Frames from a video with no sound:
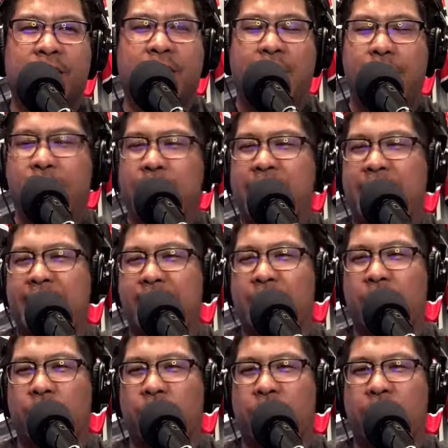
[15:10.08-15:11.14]
That would be kind of
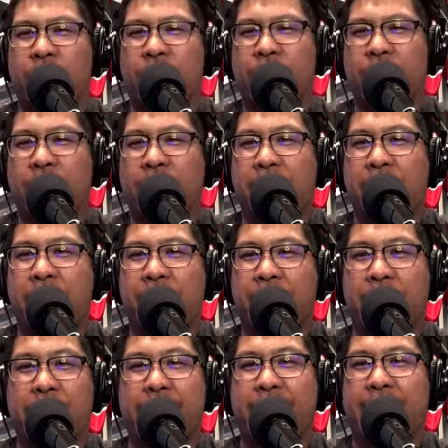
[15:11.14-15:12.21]
cool.
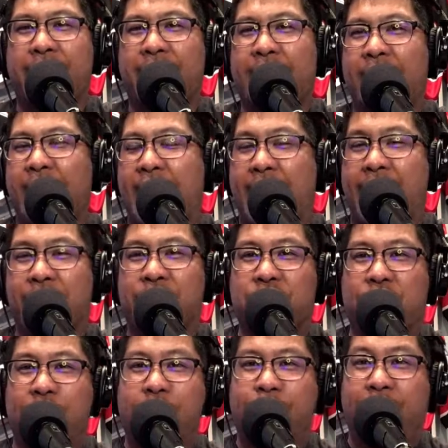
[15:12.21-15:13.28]
Maybe an
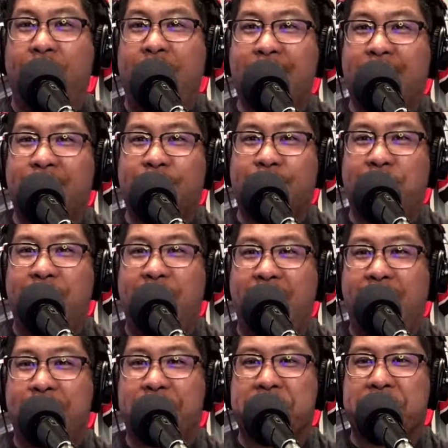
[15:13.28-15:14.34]
outdoor practice,
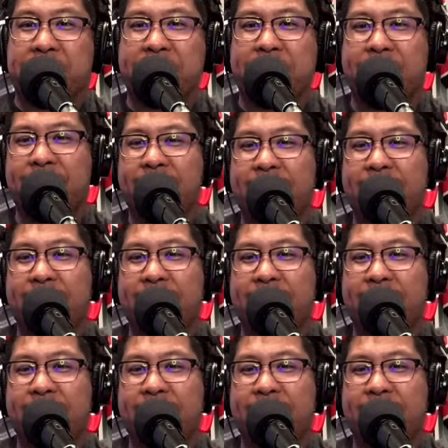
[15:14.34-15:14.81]
perhaps?